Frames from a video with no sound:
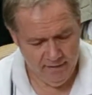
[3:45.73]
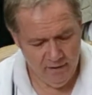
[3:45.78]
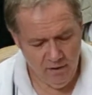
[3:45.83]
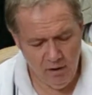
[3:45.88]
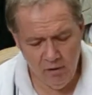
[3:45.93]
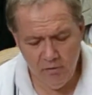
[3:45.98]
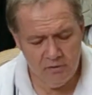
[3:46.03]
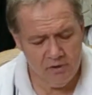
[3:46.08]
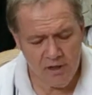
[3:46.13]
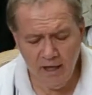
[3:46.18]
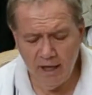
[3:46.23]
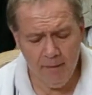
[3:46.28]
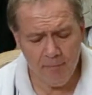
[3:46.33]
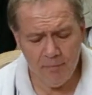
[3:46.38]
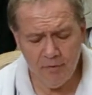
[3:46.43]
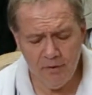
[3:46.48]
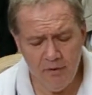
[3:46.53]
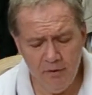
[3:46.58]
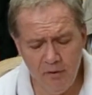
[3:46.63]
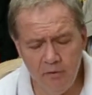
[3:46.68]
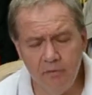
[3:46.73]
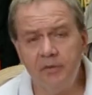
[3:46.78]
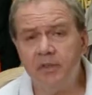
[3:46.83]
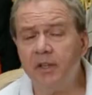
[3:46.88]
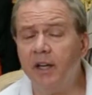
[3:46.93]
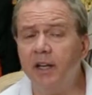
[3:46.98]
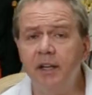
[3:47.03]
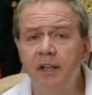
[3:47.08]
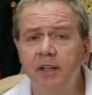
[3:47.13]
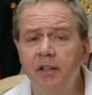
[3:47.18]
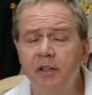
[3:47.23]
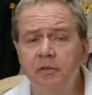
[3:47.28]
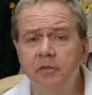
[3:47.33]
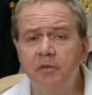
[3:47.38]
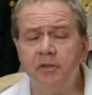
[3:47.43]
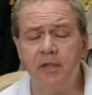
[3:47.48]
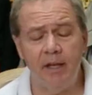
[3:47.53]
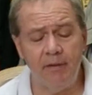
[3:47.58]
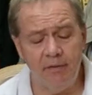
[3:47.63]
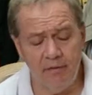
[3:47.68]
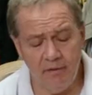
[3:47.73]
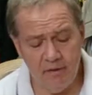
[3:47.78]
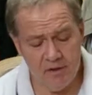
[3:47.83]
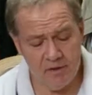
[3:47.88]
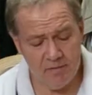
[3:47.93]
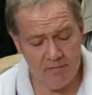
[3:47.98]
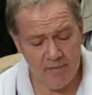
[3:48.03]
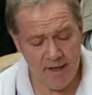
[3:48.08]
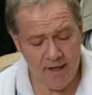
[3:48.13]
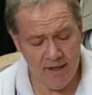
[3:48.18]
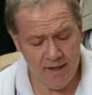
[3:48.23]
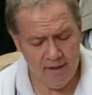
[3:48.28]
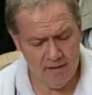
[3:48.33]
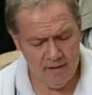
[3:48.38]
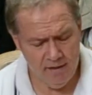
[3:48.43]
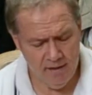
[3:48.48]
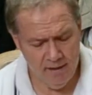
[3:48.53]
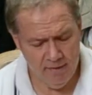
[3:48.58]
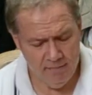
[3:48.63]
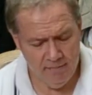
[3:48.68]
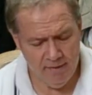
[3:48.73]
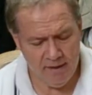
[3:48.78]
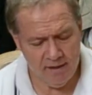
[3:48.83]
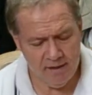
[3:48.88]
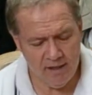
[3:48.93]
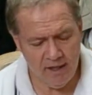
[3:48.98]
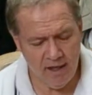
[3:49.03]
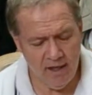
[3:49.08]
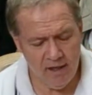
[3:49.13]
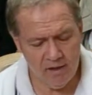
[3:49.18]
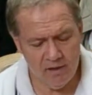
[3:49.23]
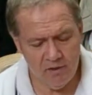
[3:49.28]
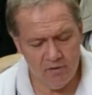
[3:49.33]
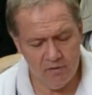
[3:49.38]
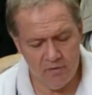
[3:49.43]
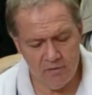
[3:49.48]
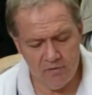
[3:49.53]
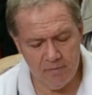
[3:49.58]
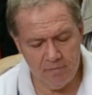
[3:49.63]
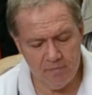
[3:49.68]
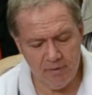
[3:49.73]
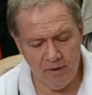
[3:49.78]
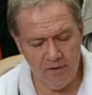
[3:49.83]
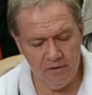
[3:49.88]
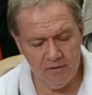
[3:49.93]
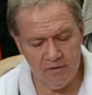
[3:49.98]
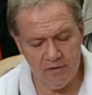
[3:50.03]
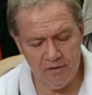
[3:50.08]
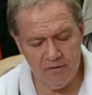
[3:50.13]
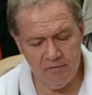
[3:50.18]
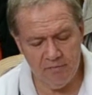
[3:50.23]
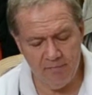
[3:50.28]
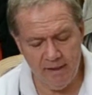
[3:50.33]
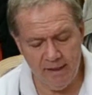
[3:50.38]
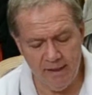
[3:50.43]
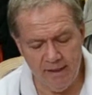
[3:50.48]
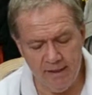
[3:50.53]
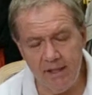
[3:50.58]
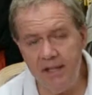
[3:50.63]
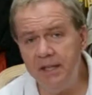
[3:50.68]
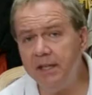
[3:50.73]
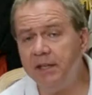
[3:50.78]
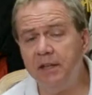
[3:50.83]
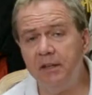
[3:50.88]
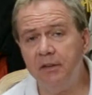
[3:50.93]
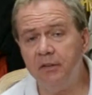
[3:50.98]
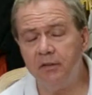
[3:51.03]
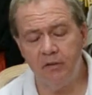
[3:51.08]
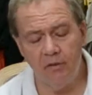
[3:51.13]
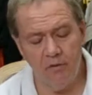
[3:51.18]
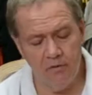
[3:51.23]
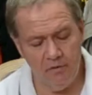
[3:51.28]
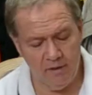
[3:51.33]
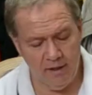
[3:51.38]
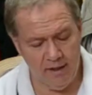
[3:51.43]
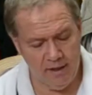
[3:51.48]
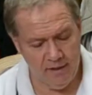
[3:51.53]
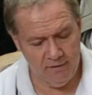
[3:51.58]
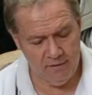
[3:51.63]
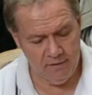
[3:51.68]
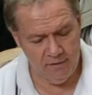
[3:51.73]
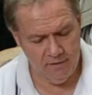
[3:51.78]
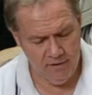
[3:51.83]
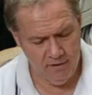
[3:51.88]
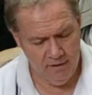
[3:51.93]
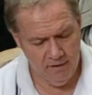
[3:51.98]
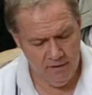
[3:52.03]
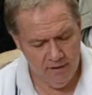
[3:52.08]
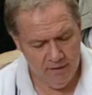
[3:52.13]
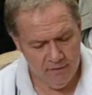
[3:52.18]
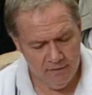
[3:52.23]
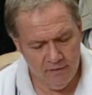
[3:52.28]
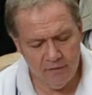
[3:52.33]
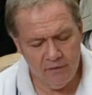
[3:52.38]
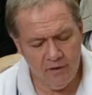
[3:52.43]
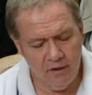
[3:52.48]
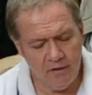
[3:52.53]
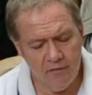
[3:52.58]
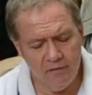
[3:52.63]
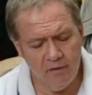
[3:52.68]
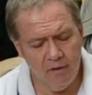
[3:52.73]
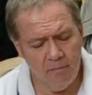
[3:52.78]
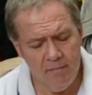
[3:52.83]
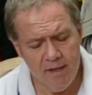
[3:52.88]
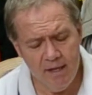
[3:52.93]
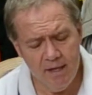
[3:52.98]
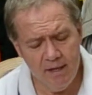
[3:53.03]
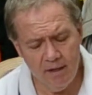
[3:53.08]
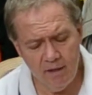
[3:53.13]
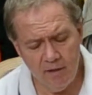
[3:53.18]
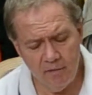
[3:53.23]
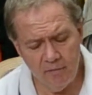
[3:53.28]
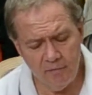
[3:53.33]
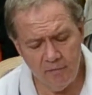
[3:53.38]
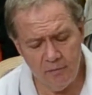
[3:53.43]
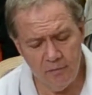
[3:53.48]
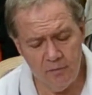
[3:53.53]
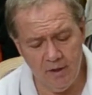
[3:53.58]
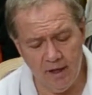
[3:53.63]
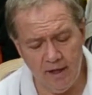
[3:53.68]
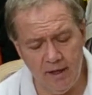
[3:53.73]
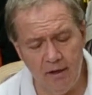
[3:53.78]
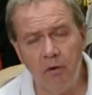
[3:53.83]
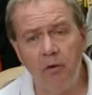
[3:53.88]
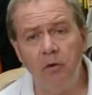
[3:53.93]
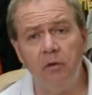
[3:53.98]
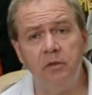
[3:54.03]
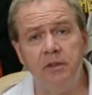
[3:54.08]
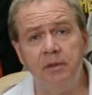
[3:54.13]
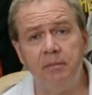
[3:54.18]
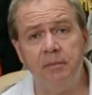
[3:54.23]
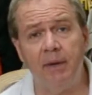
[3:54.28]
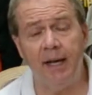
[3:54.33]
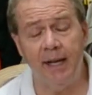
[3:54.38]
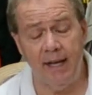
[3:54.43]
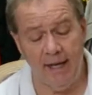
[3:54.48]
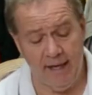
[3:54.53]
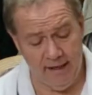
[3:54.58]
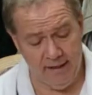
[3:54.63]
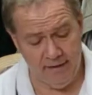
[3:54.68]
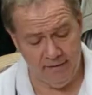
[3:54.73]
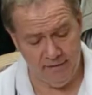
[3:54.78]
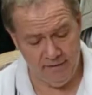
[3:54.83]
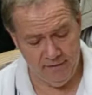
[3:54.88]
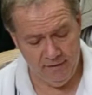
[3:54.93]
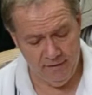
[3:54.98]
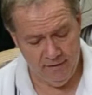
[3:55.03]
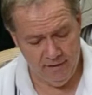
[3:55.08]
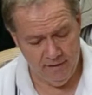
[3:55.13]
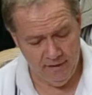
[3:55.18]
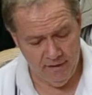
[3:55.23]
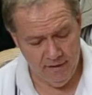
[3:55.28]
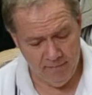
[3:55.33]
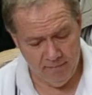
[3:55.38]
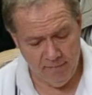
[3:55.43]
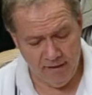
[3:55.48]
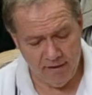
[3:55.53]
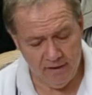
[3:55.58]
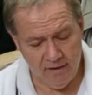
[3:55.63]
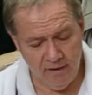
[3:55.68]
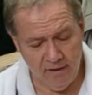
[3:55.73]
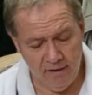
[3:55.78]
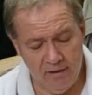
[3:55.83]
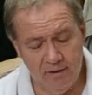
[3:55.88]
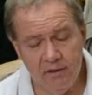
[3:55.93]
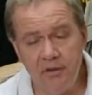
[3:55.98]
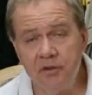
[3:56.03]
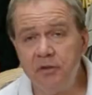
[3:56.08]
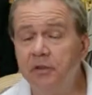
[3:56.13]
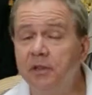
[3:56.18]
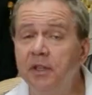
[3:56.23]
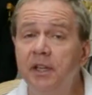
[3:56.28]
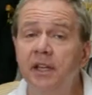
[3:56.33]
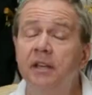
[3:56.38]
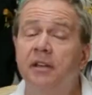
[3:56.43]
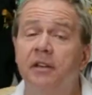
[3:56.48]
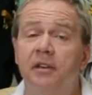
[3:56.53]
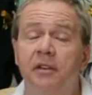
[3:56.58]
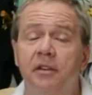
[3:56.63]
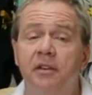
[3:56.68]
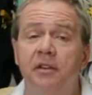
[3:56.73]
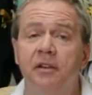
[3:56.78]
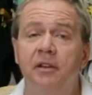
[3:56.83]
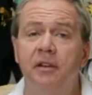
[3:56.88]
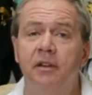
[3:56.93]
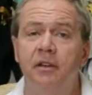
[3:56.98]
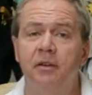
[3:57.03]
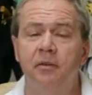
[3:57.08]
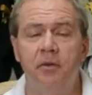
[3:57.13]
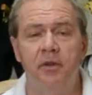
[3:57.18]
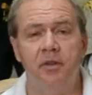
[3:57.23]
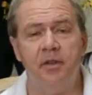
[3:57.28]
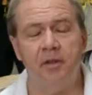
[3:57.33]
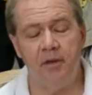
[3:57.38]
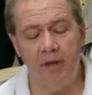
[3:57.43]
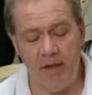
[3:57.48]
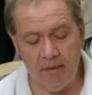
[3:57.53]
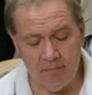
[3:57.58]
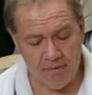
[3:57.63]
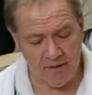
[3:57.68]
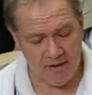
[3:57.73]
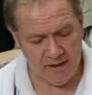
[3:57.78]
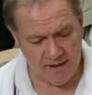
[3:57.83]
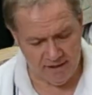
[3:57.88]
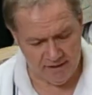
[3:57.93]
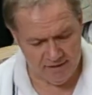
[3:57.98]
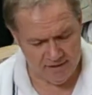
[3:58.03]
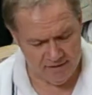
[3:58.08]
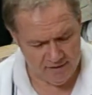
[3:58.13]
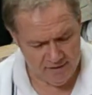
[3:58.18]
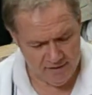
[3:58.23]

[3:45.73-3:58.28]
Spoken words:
Oh, Thompson, you've done it, you devilish man, made concords repulsive, made eating so grand. The sensimilla of fruit I hold in my hand. My thought is to eat it. What a great plan.